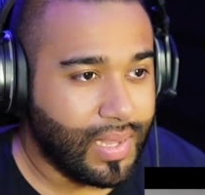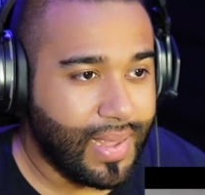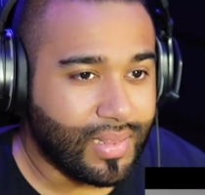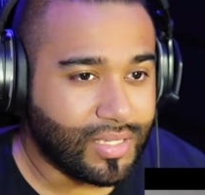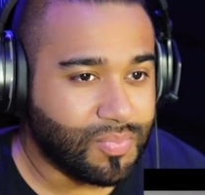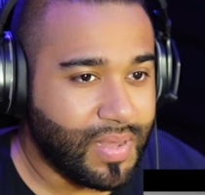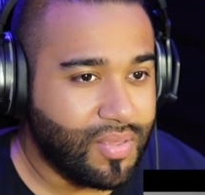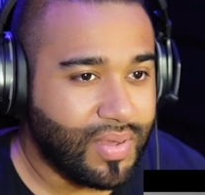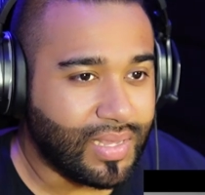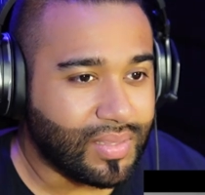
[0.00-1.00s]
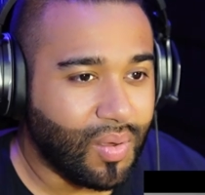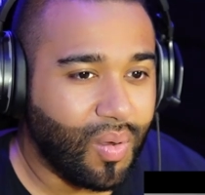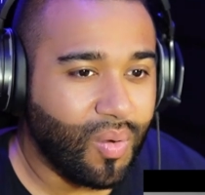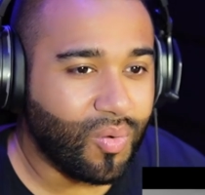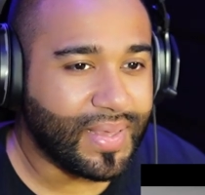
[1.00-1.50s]
Alex, man, you got the
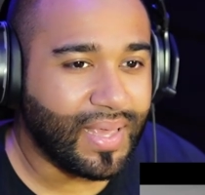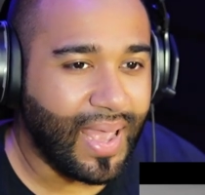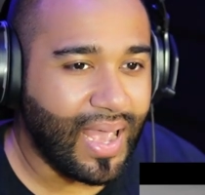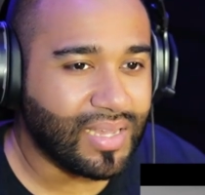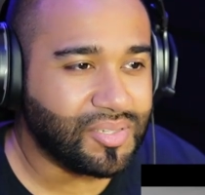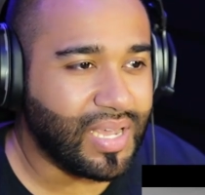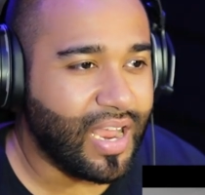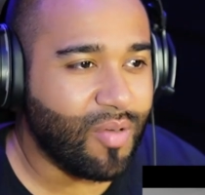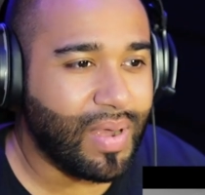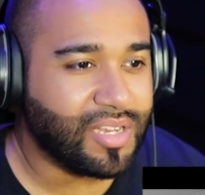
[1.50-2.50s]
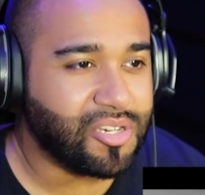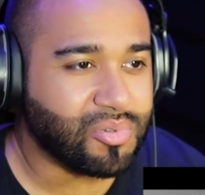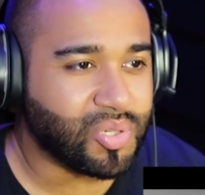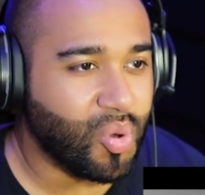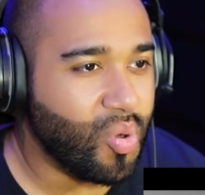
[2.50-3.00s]
whole cast. You got everybody at
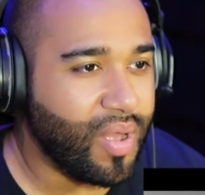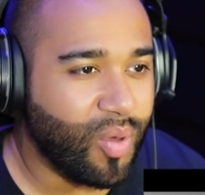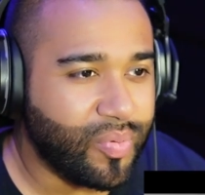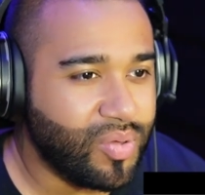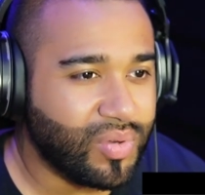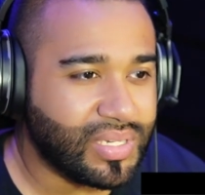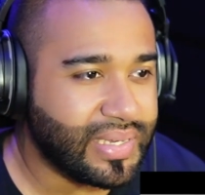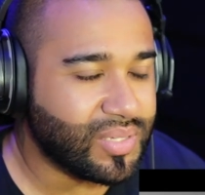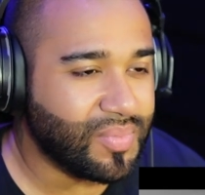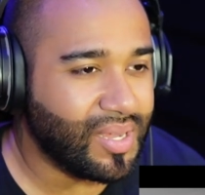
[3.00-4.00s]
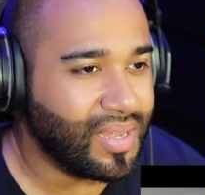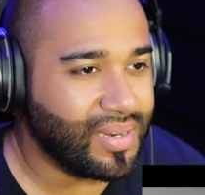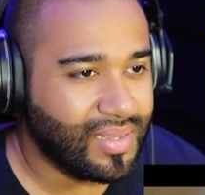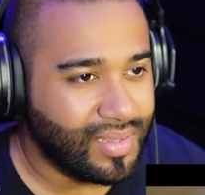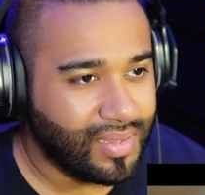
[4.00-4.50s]
your school helping you with this, man.